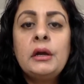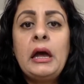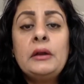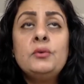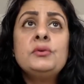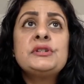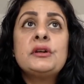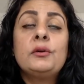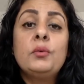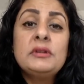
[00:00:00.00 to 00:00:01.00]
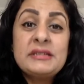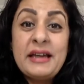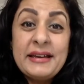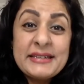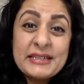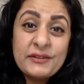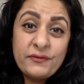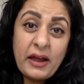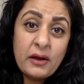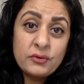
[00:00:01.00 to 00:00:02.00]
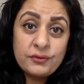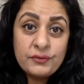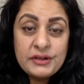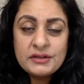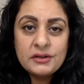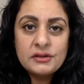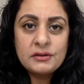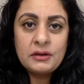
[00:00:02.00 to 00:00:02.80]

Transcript: And also, what science has found and research